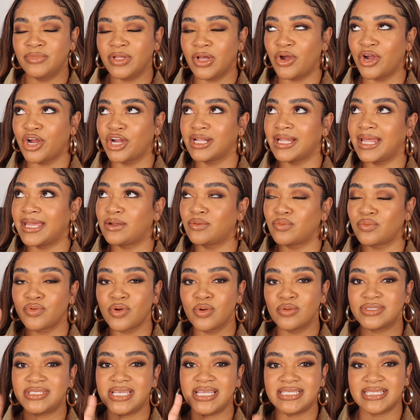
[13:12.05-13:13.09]
or like
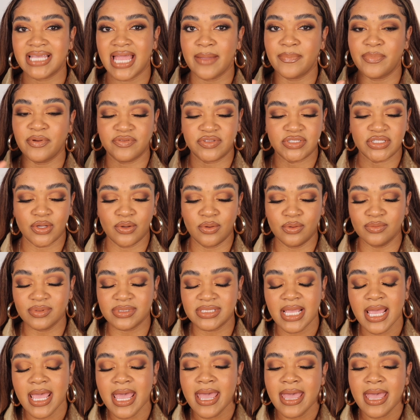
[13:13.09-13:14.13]
rosy type of tones.